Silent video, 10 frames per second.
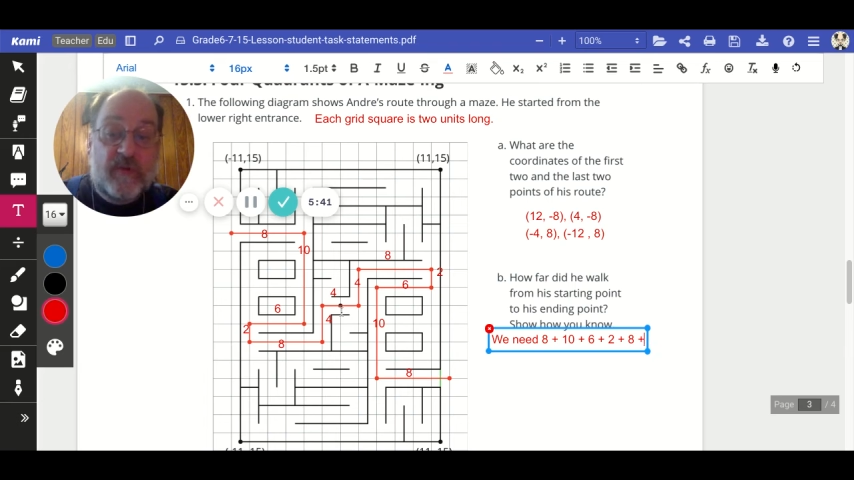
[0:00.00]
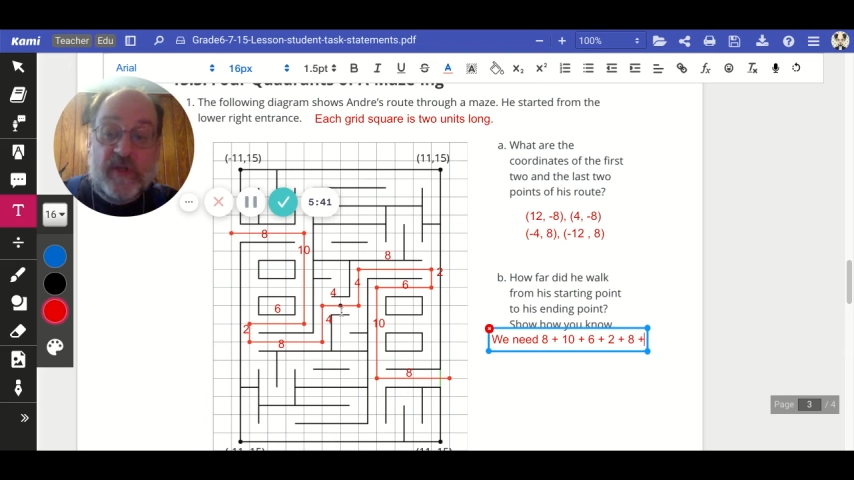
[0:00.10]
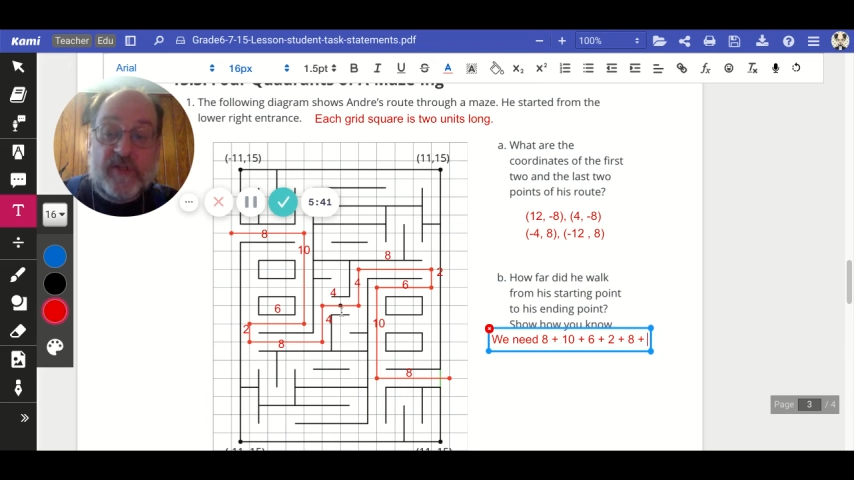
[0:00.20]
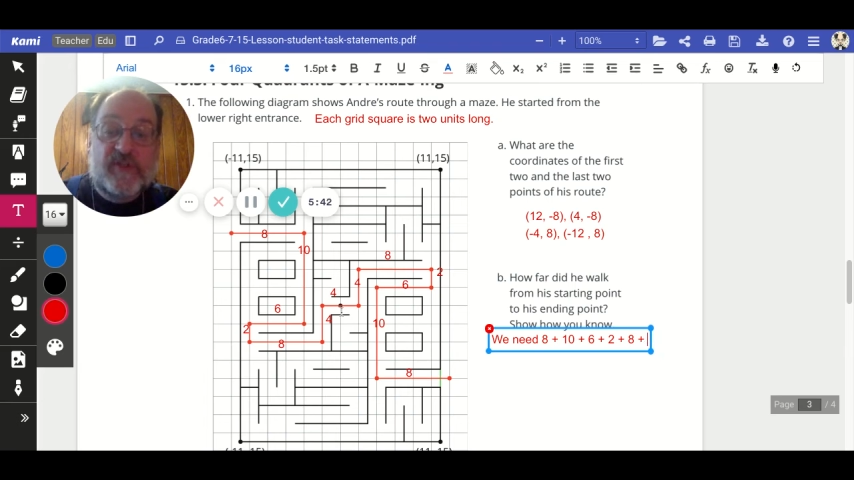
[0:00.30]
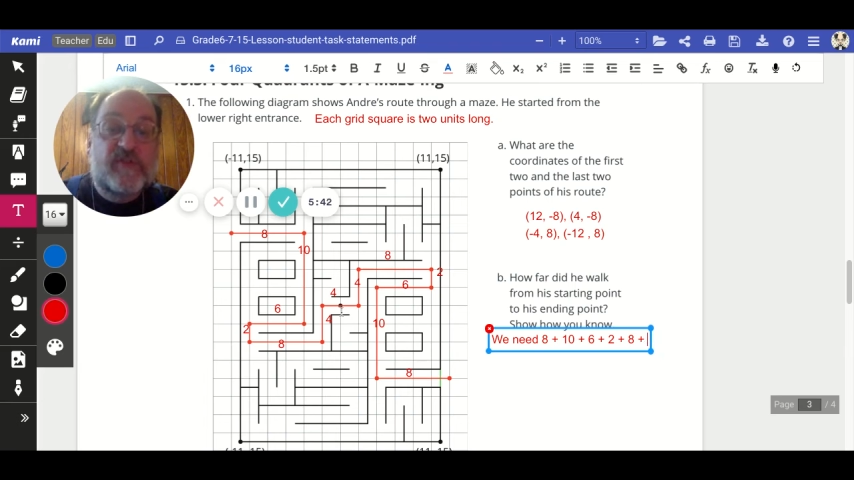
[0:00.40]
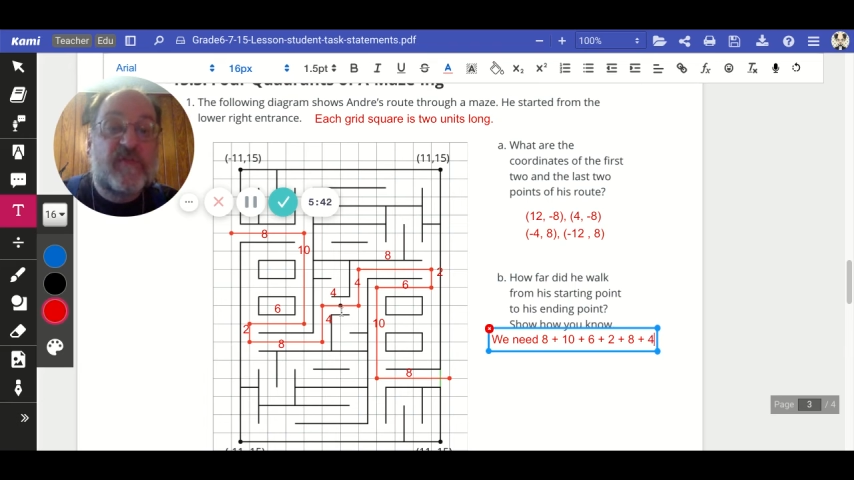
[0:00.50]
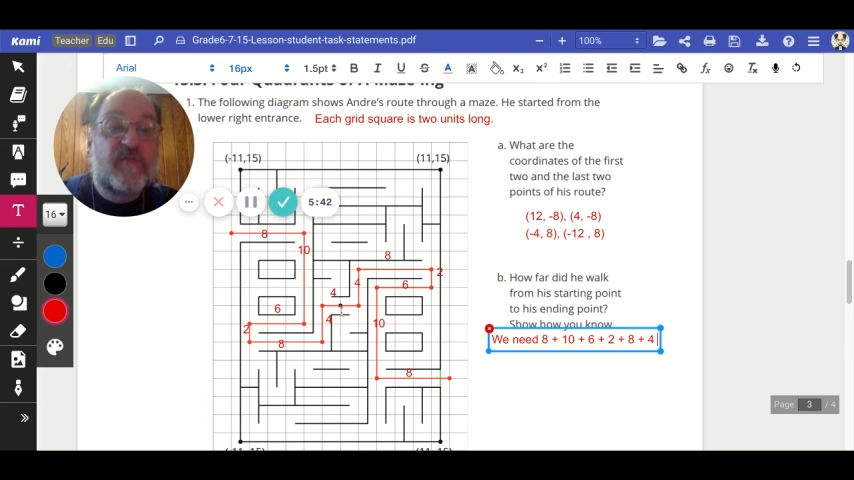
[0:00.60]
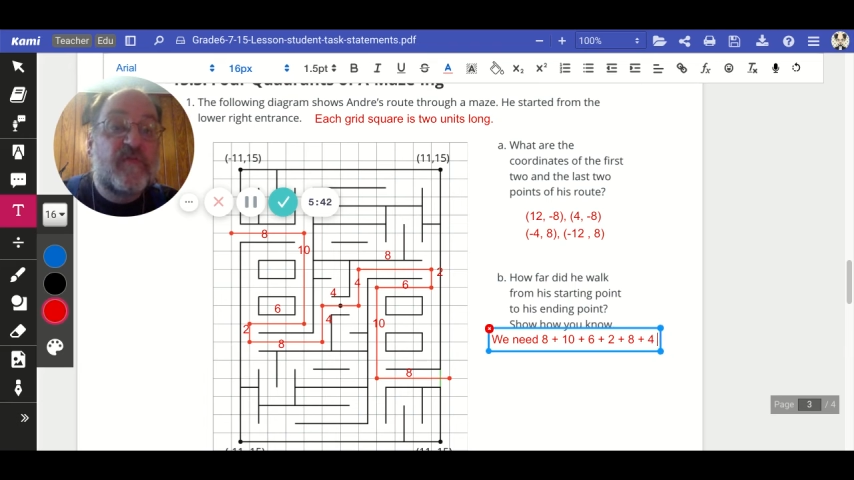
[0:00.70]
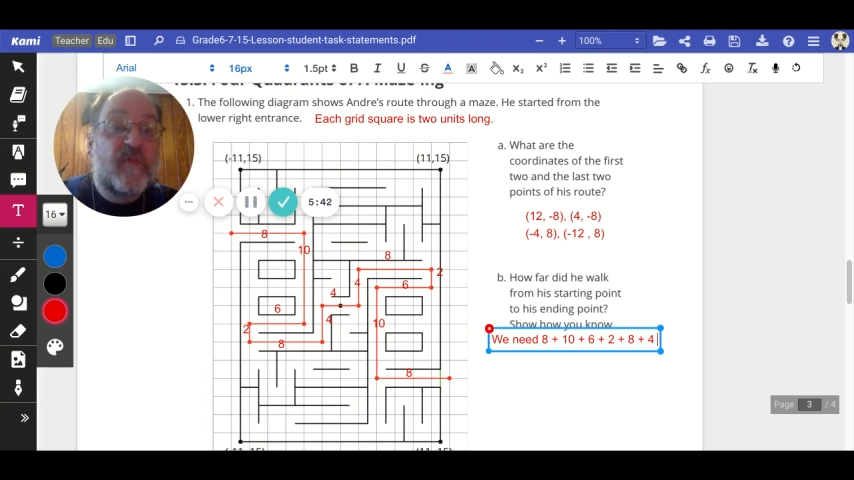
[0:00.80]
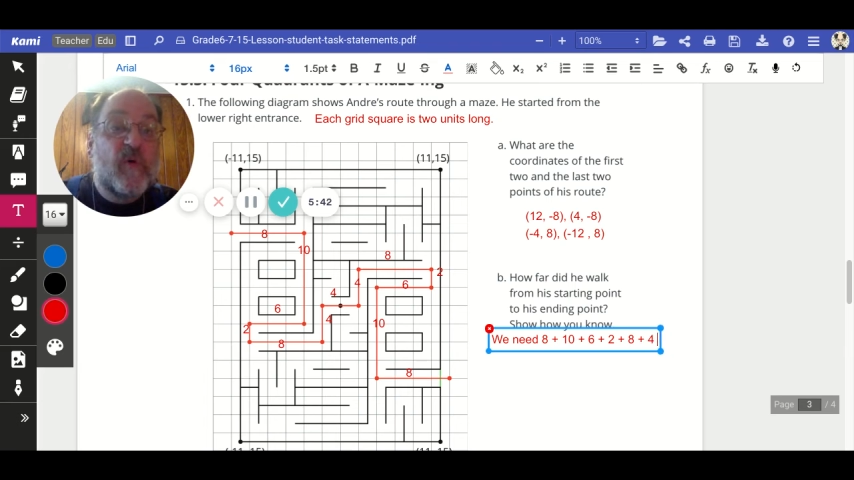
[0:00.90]
plus
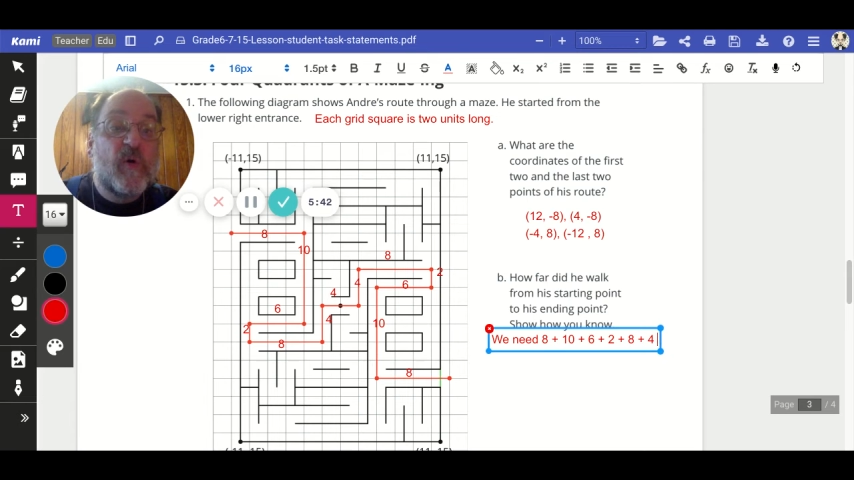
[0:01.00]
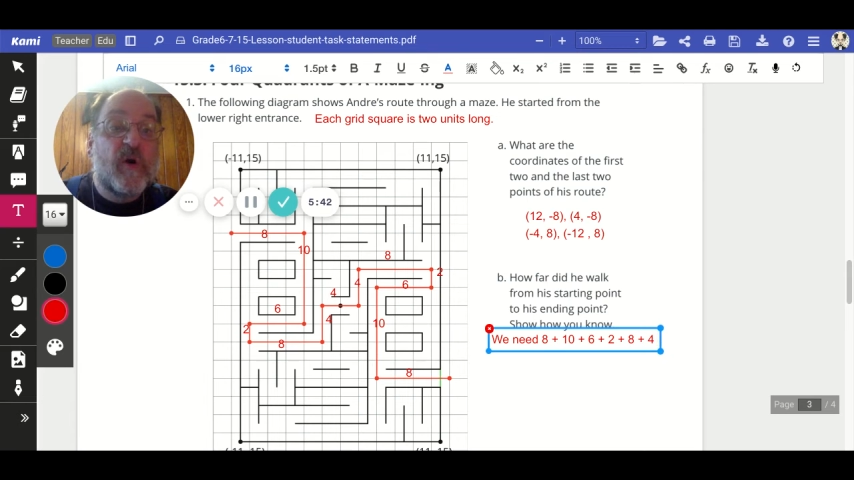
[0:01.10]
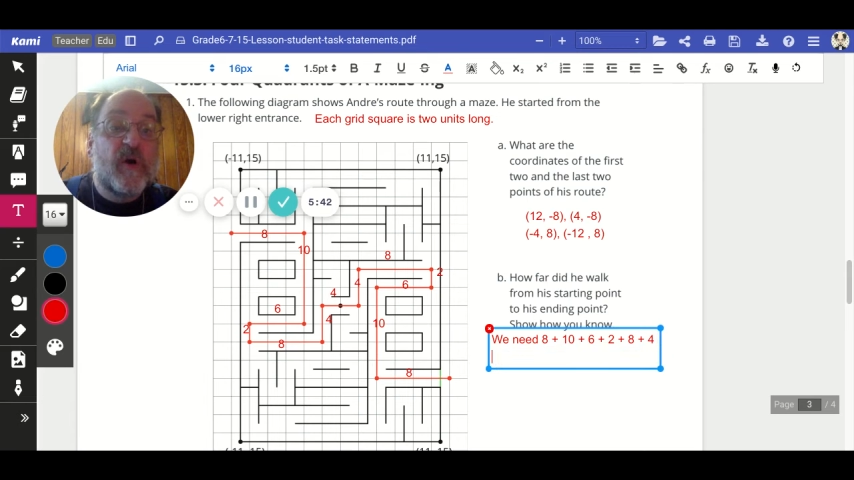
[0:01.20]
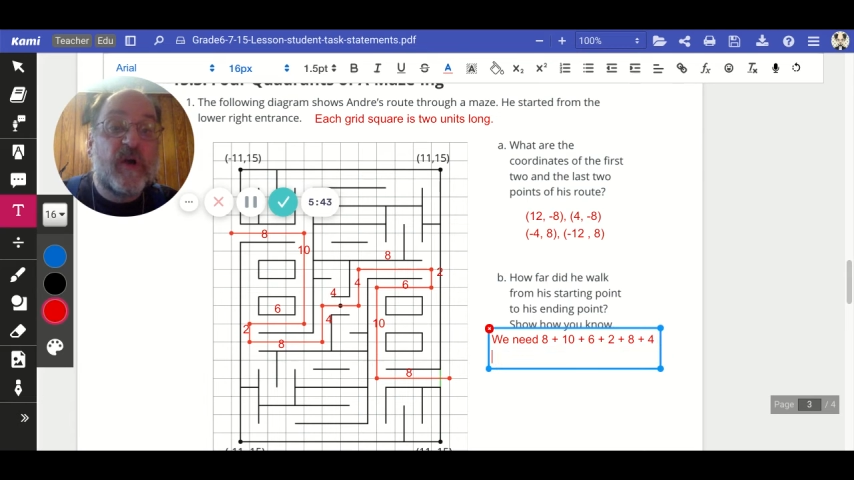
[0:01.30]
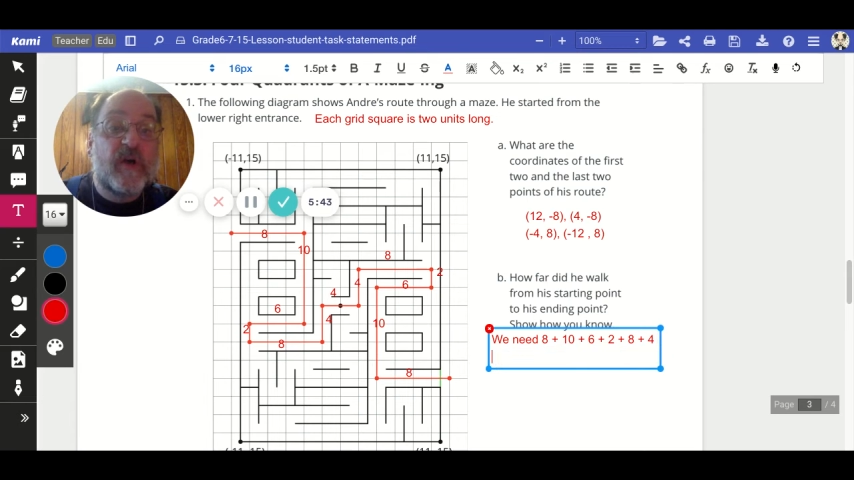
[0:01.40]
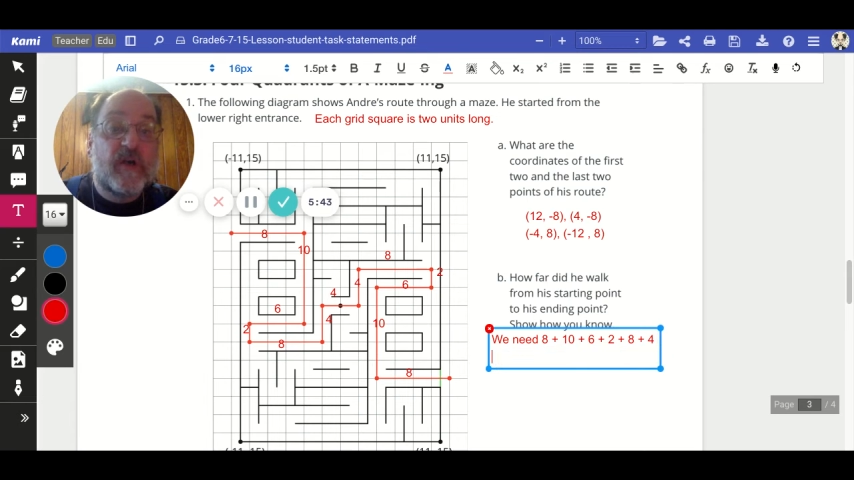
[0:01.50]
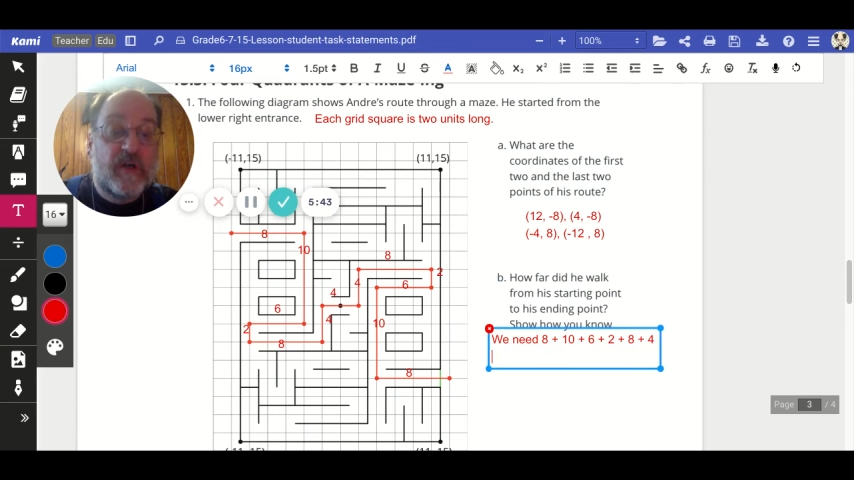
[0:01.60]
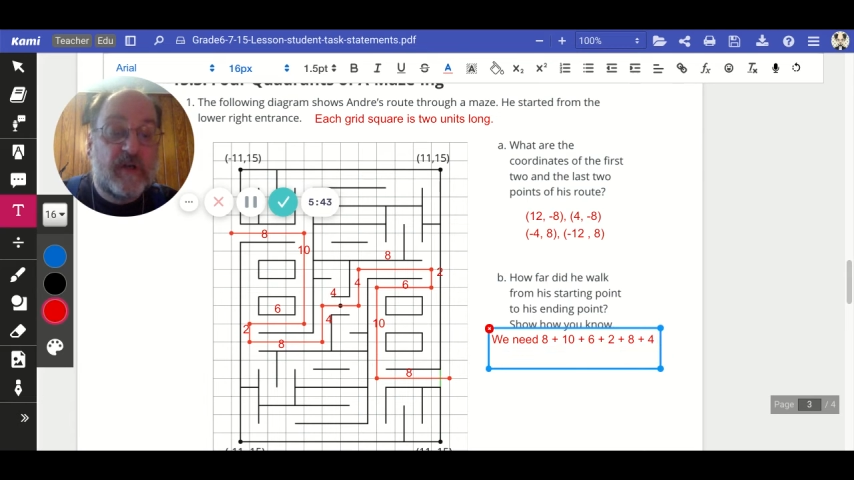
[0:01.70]
4